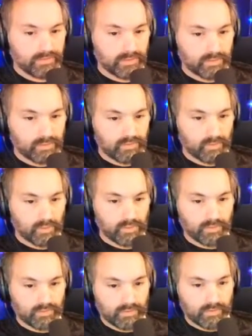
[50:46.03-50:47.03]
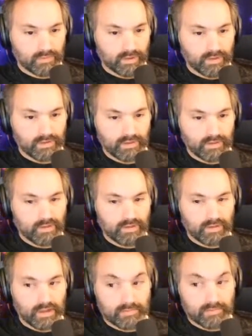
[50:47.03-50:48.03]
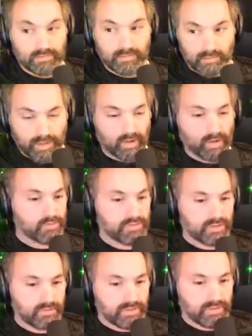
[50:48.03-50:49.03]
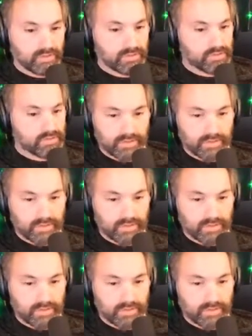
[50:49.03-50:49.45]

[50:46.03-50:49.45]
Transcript: like my 4th or 5th run, my arms are going to be cooked.